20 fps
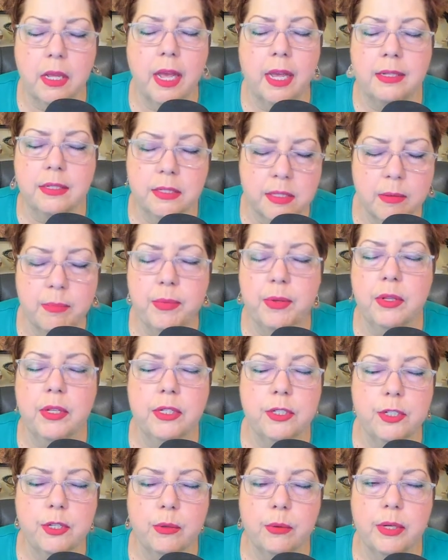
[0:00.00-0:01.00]
as simple
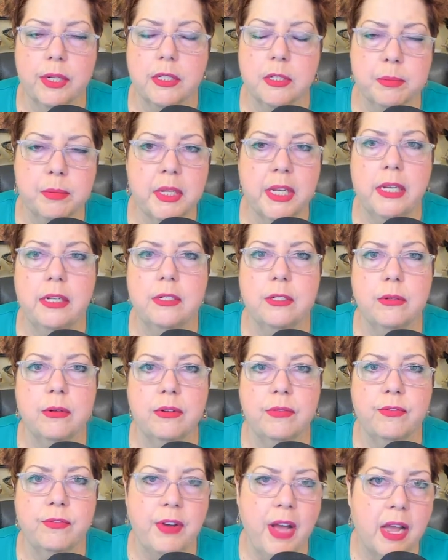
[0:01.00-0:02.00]
as you would explain to
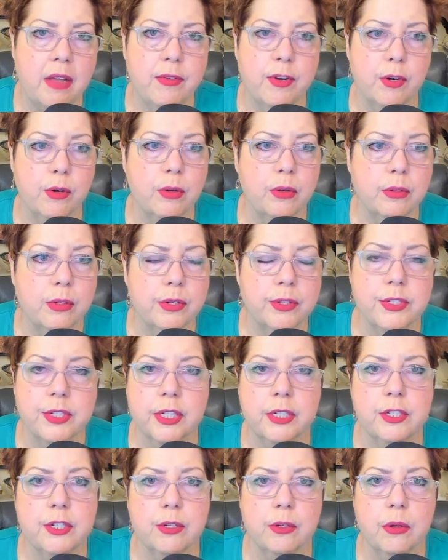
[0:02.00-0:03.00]
a five-year-old or
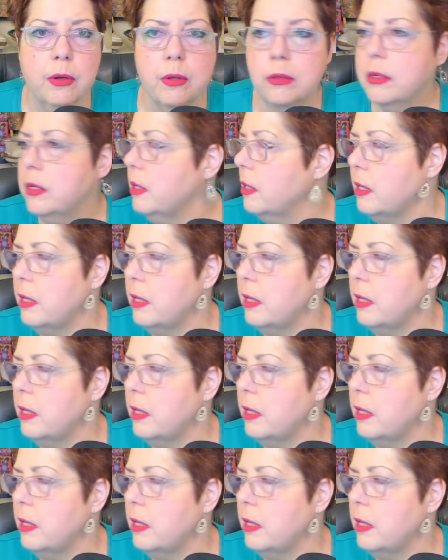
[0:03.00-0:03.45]
six-year-old.